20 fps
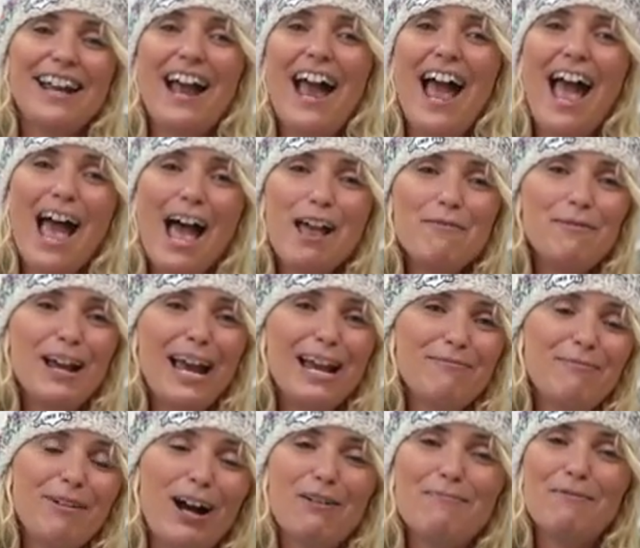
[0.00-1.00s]
They are
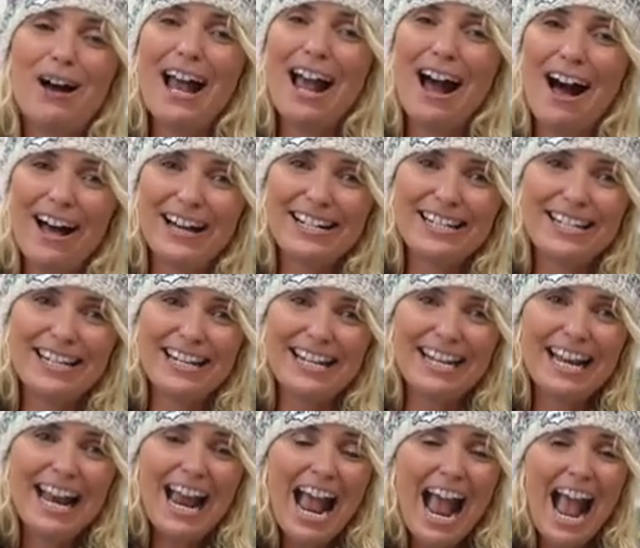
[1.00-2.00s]
handmade by my
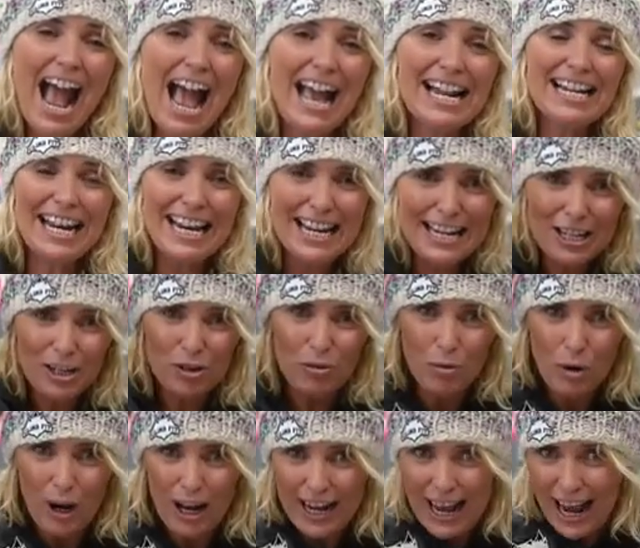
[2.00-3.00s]
auntie, and
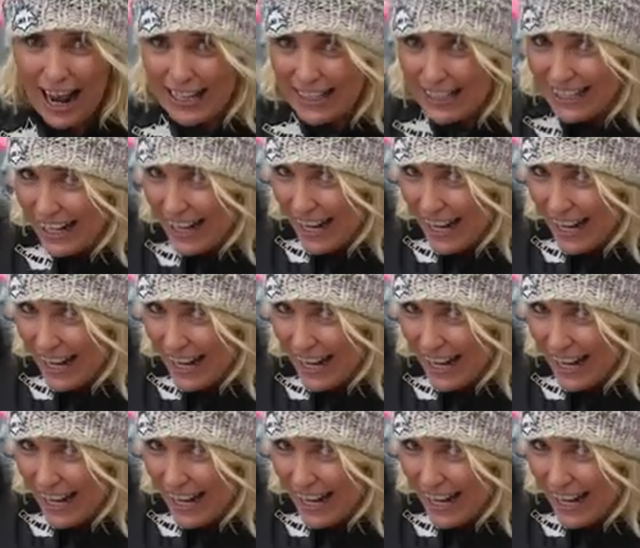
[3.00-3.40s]
each one has the